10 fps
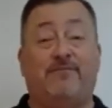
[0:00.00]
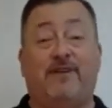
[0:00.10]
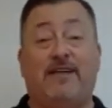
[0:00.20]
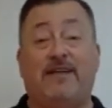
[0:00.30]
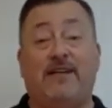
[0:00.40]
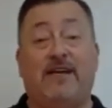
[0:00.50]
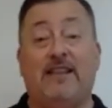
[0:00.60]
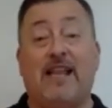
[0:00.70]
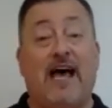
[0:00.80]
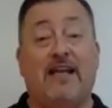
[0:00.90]
a
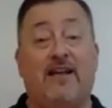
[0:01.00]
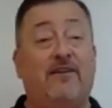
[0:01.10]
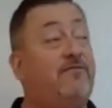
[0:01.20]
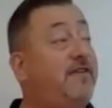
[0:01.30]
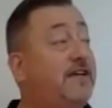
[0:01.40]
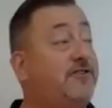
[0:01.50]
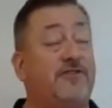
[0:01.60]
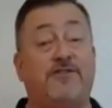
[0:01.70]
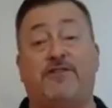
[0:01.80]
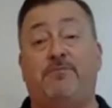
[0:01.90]
lot of
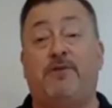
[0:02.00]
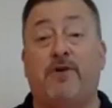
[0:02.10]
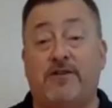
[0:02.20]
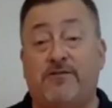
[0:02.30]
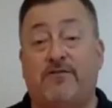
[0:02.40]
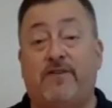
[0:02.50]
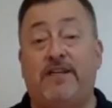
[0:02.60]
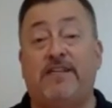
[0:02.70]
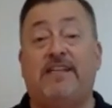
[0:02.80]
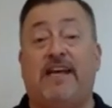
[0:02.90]
fixtures to be
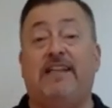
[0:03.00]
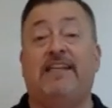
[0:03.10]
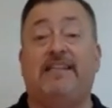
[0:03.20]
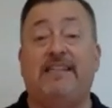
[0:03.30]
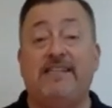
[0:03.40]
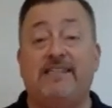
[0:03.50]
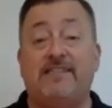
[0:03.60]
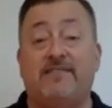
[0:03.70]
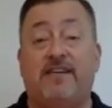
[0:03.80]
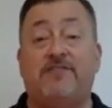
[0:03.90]
retrofitted to LEDs
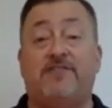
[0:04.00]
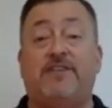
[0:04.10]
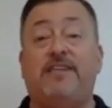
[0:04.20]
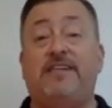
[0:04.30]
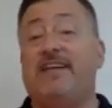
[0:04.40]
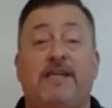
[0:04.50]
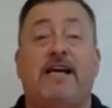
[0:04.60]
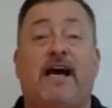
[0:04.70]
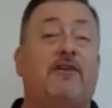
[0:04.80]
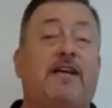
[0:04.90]
eventually.
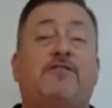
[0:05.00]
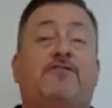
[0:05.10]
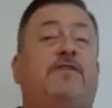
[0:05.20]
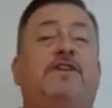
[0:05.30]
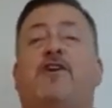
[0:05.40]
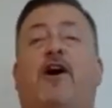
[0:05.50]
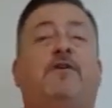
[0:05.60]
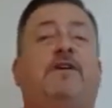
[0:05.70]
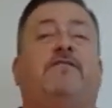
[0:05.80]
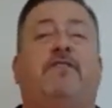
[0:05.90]
Our industry is
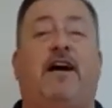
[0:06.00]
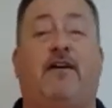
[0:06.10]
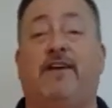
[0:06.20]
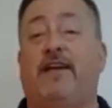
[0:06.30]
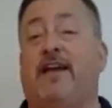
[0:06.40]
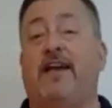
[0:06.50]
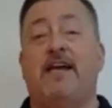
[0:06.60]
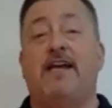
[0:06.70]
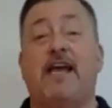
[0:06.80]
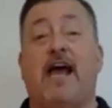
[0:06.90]
always evolving.
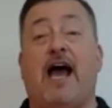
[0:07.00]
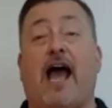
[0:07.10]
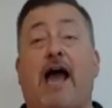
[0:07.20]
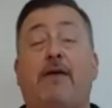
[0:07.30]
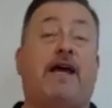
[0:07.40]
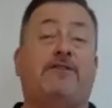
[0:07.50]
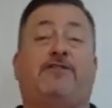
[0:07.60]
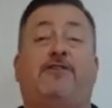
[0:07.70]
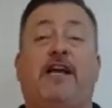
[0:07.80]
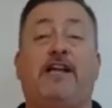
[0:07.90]
I'm not
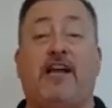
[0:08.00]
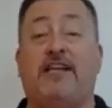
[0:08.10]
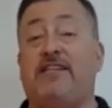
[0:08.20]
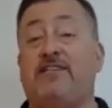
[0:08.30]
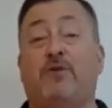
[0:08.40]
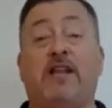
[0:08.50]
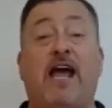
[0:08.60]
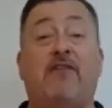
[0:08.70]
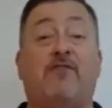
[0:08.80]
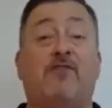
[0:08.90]
sure HIDs will
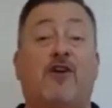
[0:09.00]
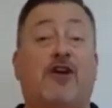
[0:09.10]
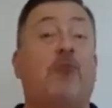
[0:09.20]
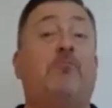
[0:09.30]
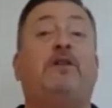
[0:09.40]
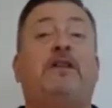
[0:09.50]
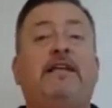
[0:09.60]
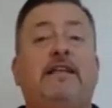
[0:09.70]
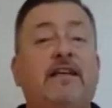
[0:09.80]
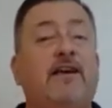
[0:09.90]
ever
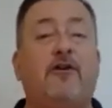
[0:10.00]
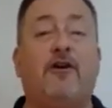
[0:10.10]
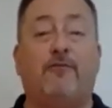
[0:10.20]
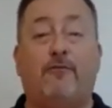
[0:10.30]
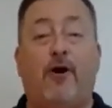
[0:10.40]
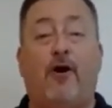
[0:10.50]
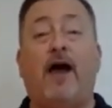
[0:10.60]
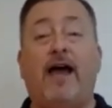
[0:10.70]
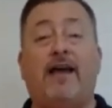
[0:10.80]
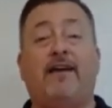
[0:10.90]
completely go
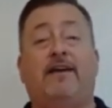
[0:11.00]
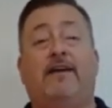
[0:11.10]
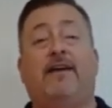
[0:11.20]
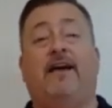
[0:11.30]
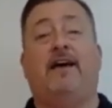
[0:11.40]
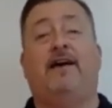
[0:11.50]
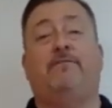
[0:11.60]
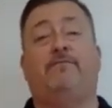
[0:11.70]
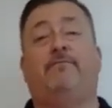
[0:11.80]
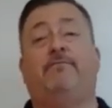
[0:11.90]
away,
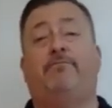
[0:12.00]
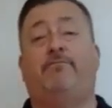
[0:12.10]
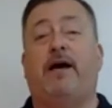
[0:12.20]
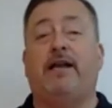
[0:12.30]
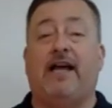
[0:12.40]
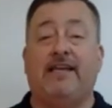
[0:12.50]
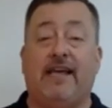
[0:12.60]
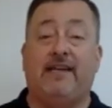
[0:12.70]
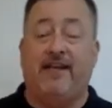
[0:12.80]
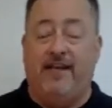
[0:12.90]
but I
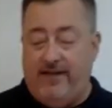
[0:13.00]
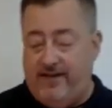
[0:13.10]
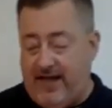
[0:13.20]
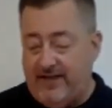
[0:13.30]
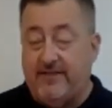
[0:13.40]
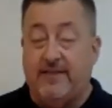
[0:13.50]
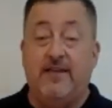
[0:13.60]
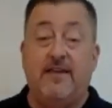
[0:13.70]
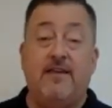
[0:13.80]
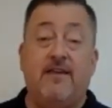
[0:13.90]
can tell you that
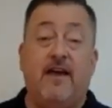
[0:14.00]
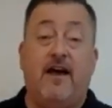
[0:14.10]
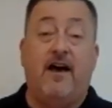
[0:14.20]
the